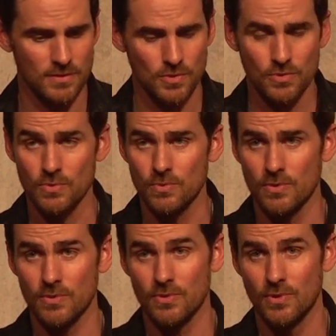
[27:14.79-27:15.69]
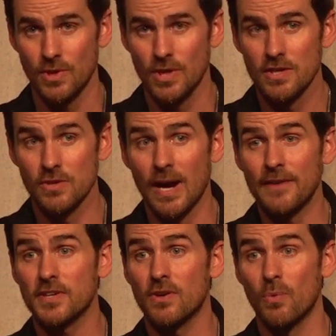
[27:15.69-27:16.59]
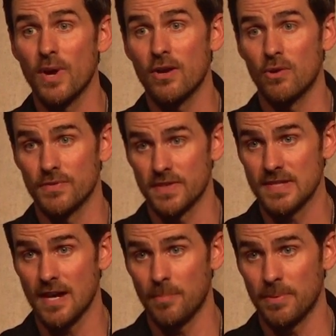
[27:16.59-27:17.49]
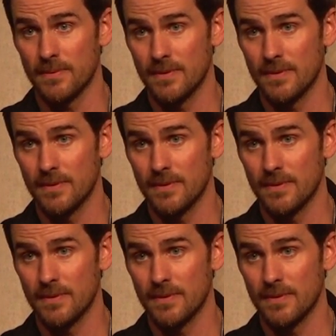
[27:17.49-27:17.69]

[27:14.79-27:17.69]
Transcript: you have to go way over the top.